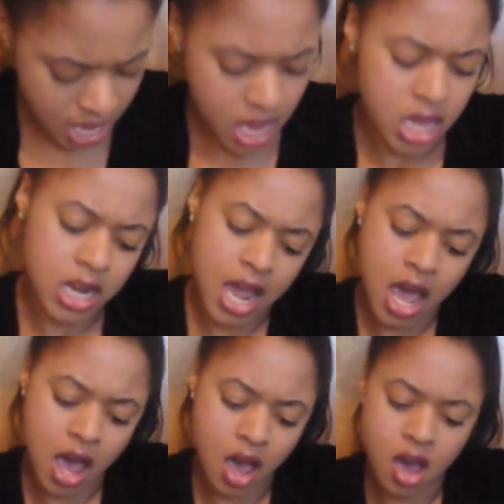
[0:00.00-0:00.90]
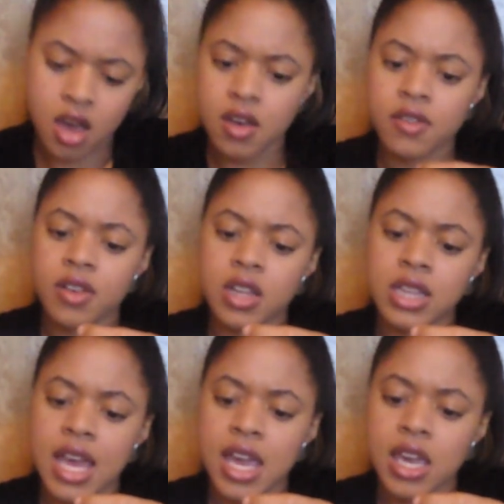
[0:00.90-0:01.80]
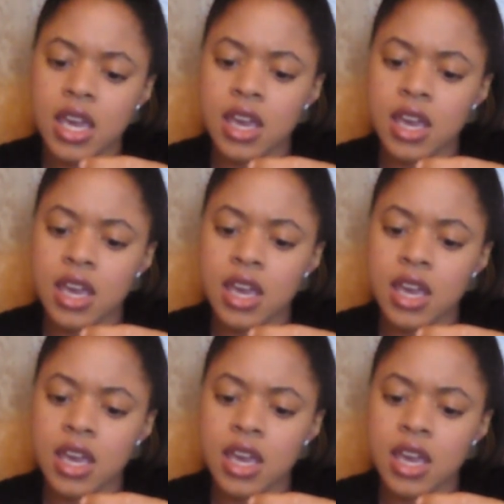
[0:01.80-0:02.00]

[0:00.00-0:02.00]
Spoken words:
and I have like,